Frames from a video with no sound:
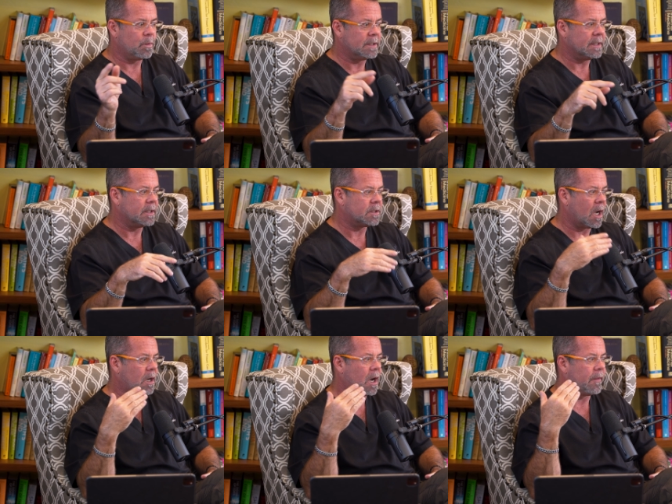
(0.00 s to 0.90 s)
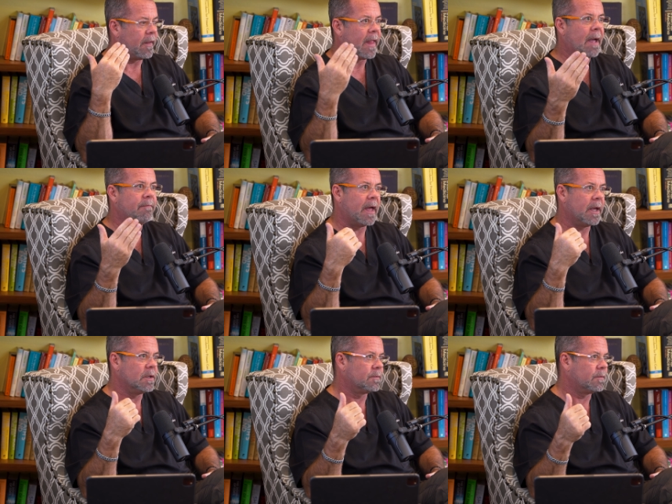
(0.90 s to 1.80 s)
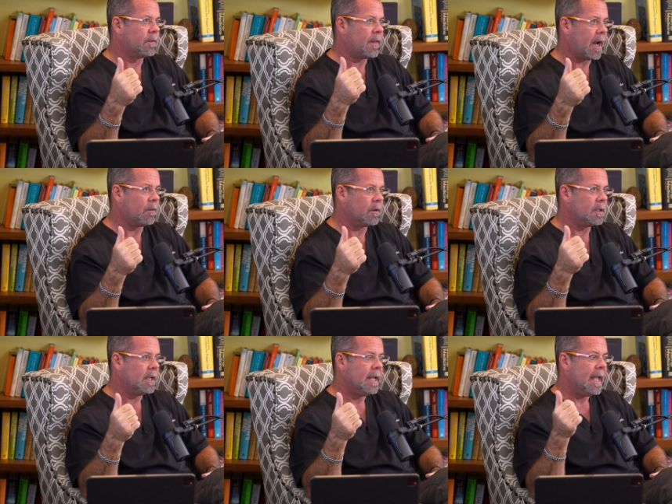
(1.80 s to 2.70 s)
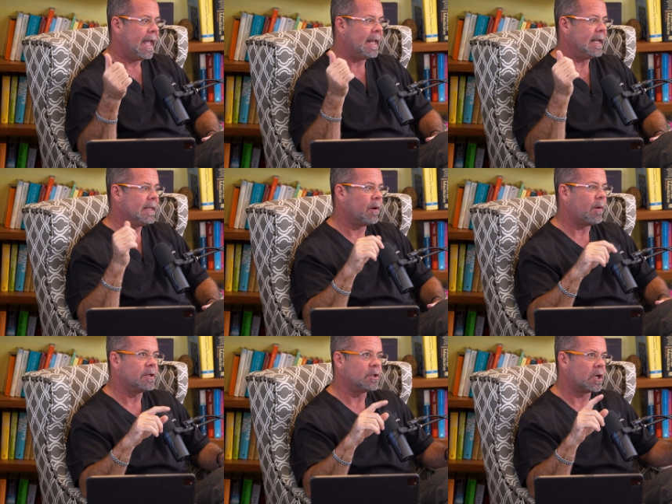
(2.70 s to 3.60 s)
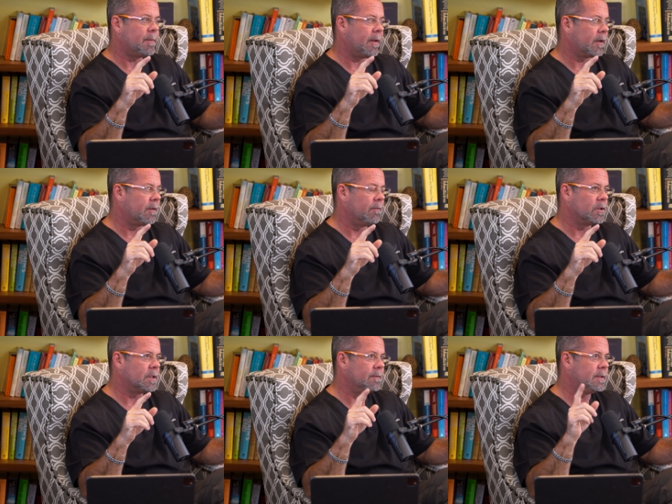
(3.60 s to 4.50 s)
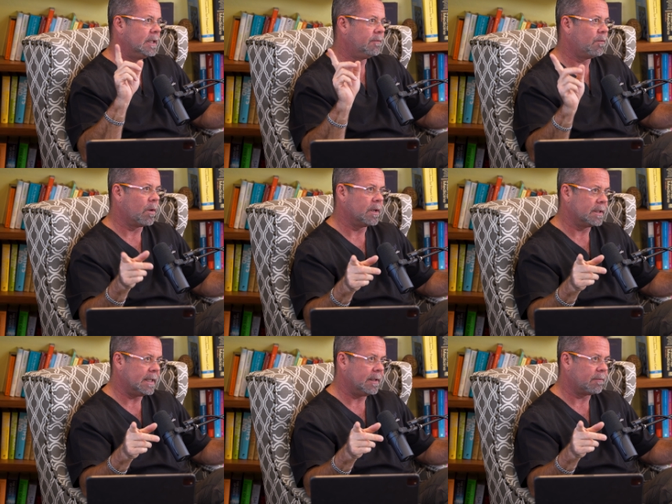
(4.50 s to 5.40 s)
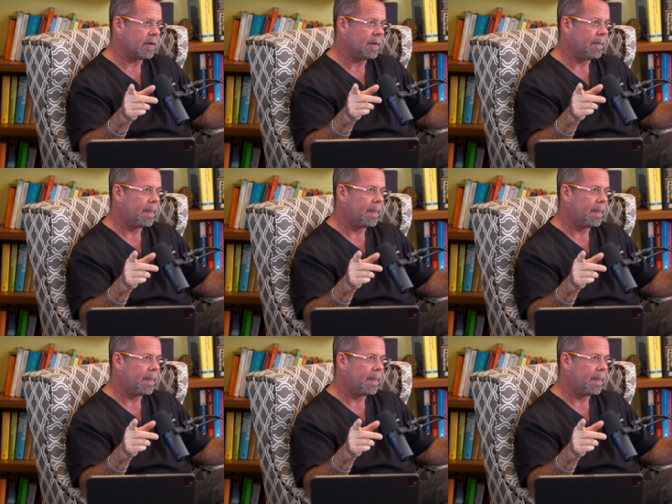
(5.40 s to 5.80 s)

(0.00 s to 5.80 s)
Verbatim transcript: we did a talk on the lab values for thyroid. And in there, I talked about the conversion of T4 into T3